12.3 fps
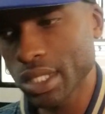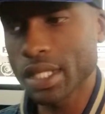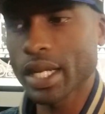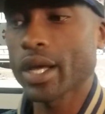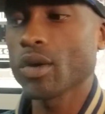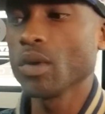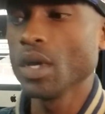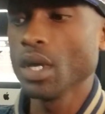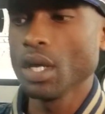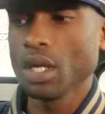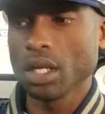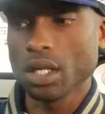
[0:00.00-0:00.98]
to now,
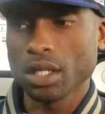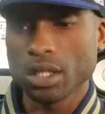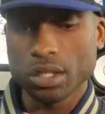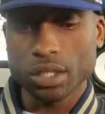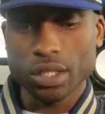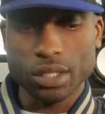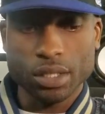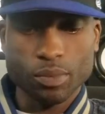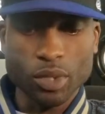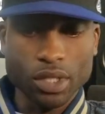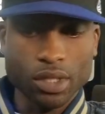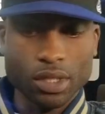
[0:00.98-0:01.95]
there's
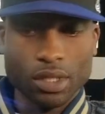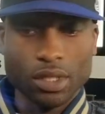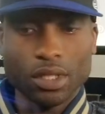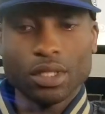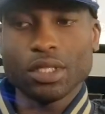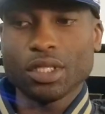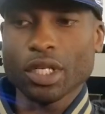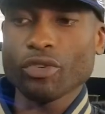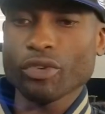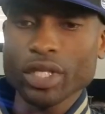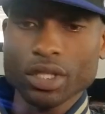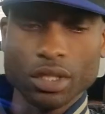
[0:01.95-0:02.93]
been the
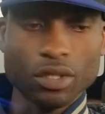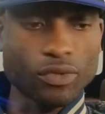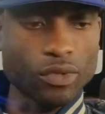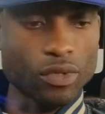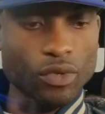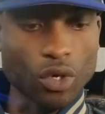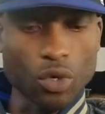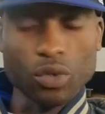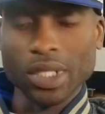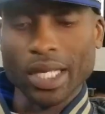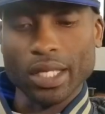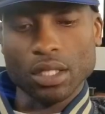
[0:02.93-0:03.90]
generation of codes.
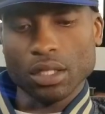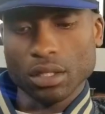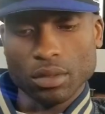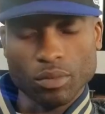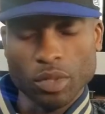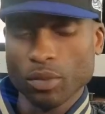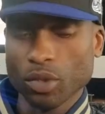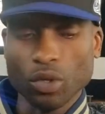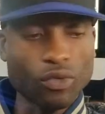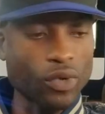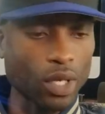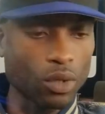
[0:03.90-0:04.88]
Like people don't
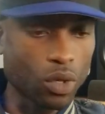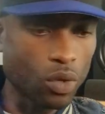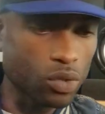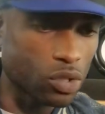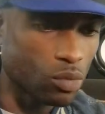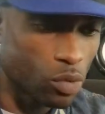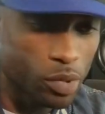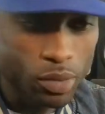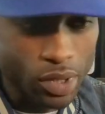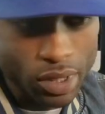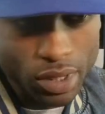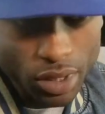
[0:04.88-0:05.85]
follow codes no more. People are
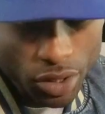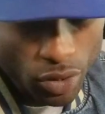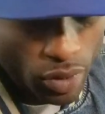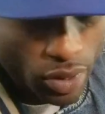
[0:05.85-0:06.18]
snitching on